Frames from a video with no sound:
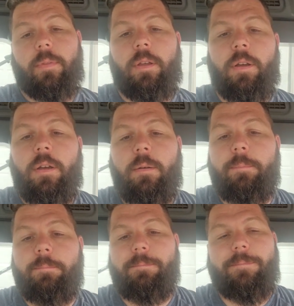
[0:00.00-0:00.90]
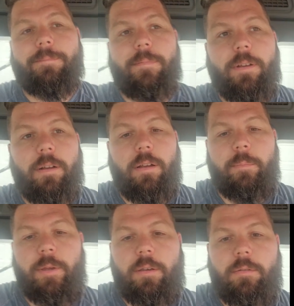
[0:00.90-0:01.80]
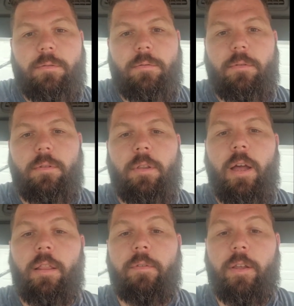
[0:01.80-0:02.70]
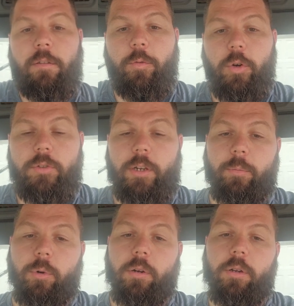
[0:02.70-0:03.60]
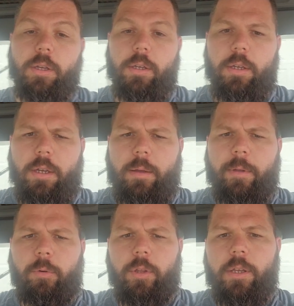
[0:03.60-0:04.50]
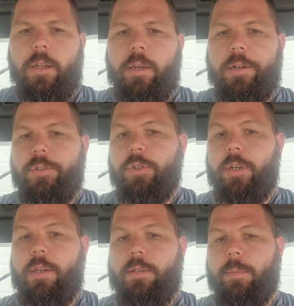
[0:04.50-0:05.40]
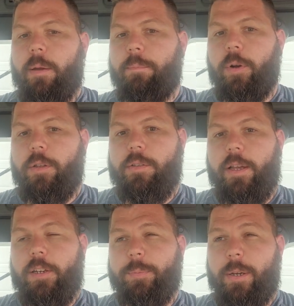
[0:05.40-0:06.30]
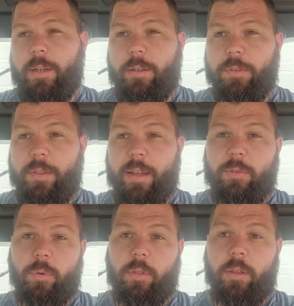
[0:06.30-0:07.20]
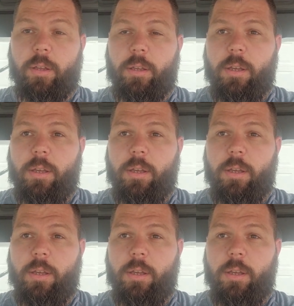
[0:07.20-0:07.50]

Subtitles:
I mean, not living in the forest anymore. I'm not really cutting down trees. I'm not burning slash piles, that sort of thing.